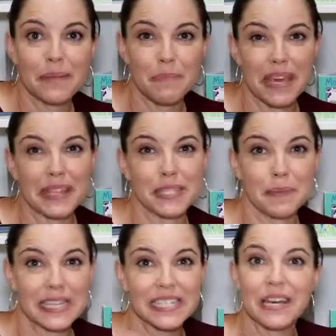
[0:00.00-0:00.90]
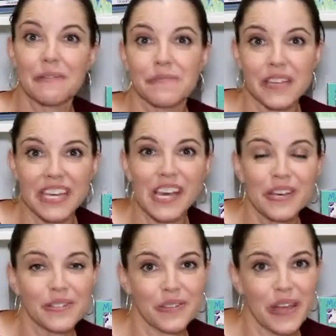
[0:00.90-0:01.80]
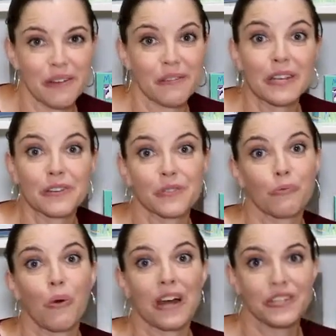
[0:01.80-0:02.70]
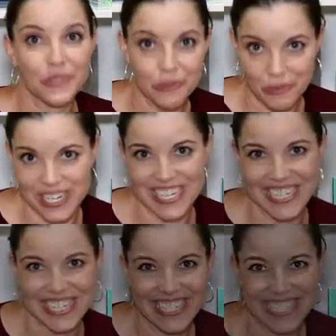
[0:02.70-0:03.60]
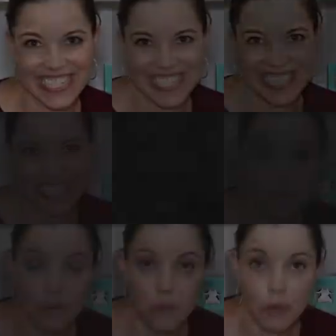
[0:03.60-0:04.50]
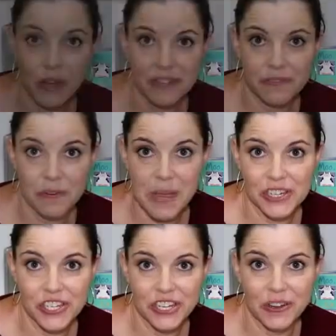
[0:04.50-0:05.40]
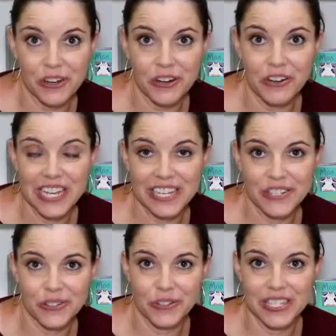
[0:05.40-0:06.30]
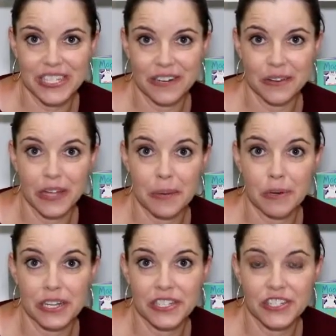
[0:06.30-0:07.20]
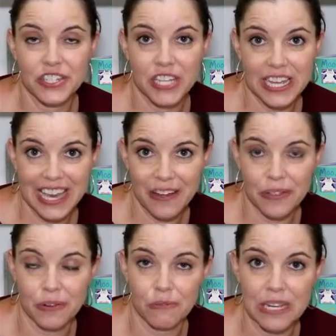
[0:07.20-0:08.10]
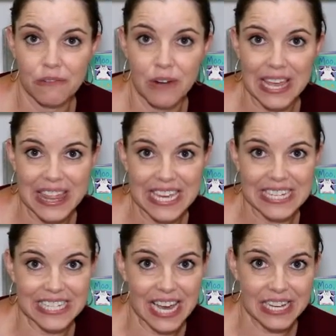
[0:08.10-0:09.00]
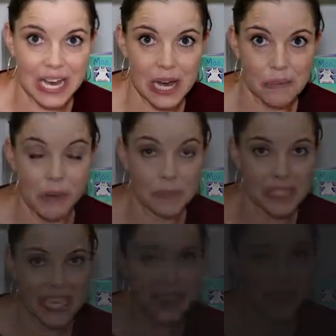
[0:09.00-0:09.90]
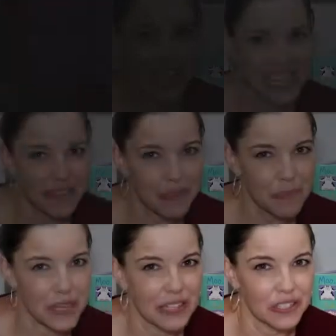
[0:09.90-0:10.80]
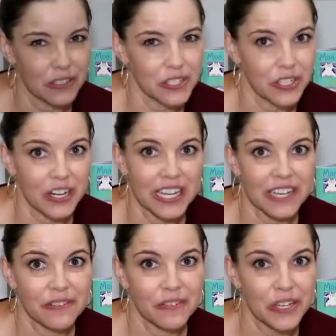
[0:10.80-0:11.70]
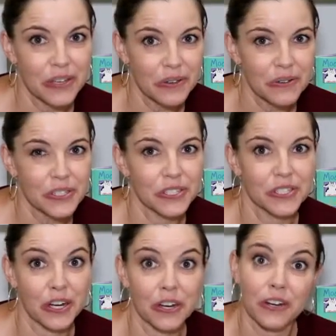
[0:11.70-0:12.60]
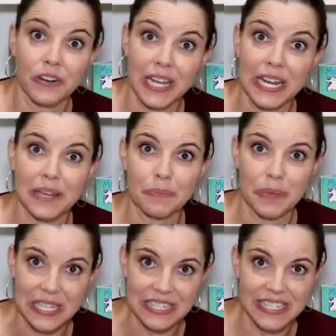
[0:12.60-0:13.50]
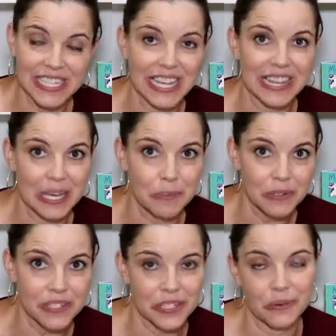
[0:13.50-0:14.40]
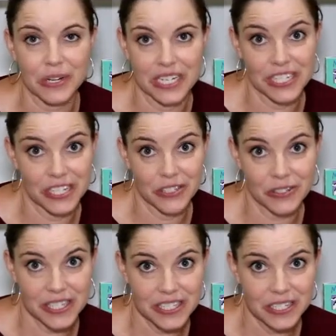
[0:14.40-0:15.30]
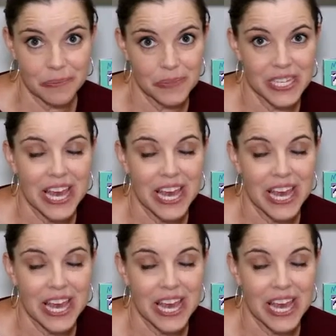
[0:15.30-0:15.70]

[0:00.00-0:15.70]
and make the space comfy so that readers want to read. For more information on creating student-centered libraries, check out the readwritethink.com website. There may even be a little starter kit for you to start creating bins and labels and organizational systems